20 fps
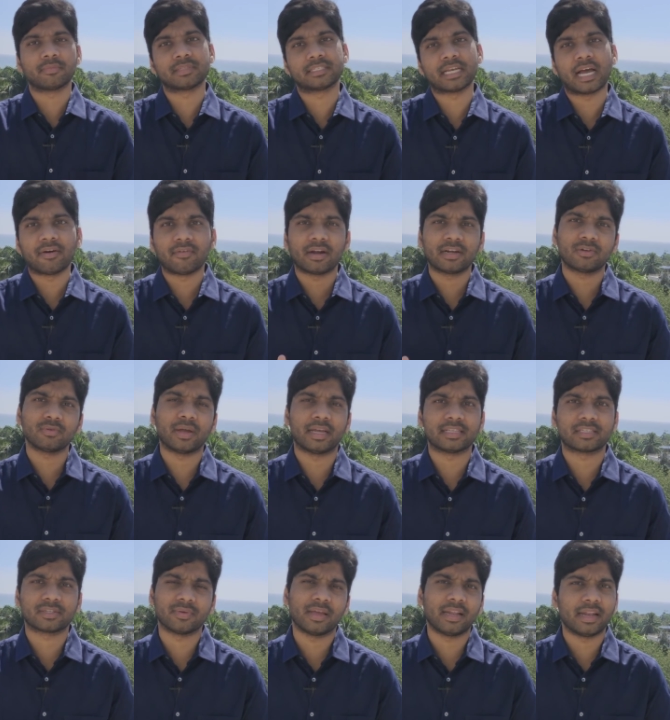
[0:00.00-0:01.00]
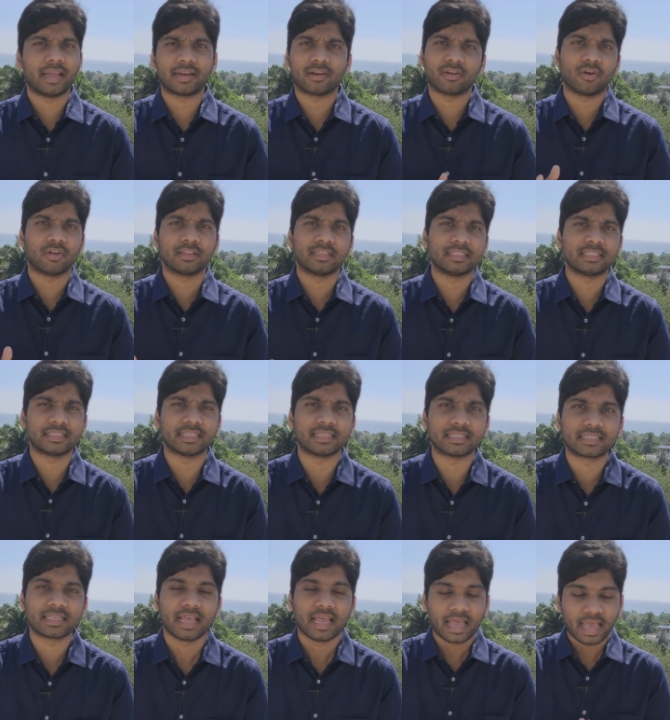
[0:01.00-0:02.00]
Java to SQL and all these
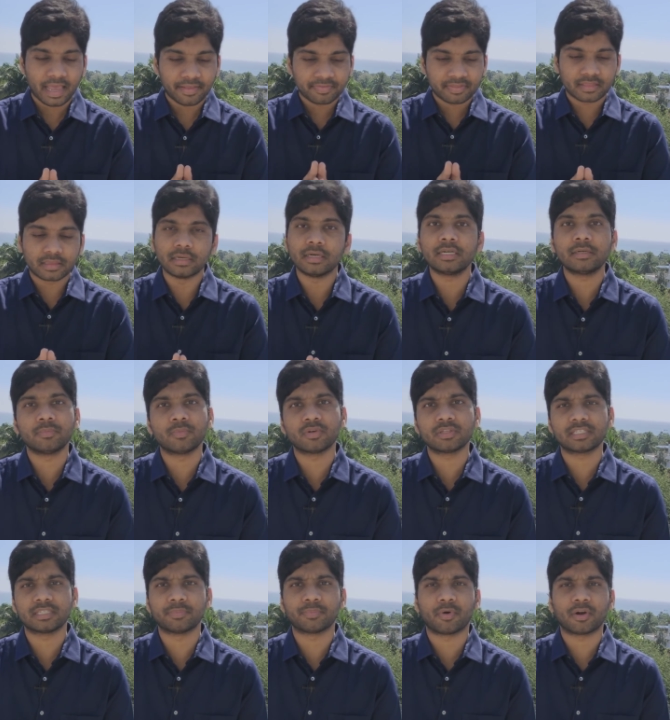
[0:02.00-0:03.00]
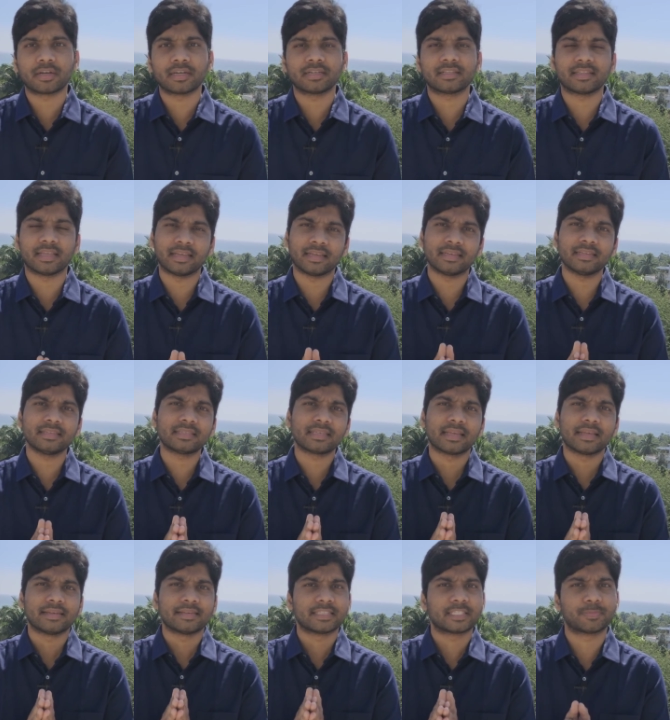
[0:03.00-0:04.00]
things. And third most important thing is
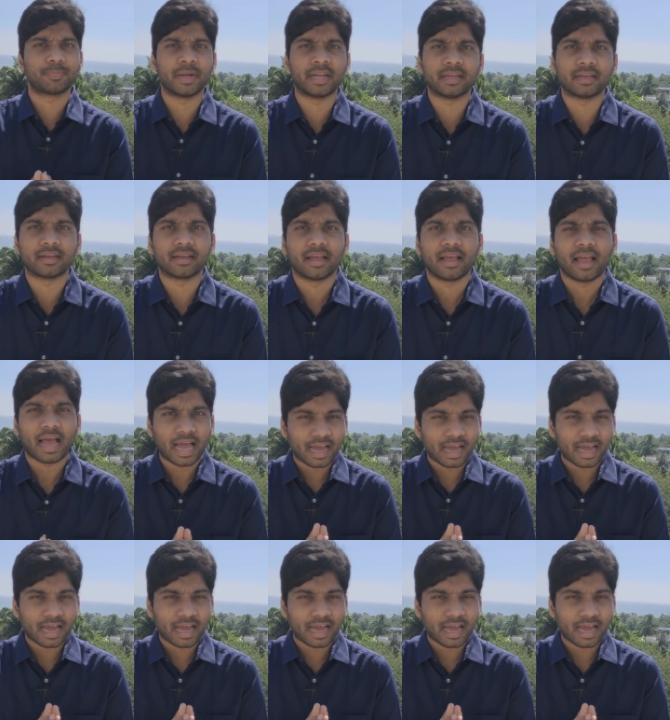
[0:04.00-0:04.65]
Spring.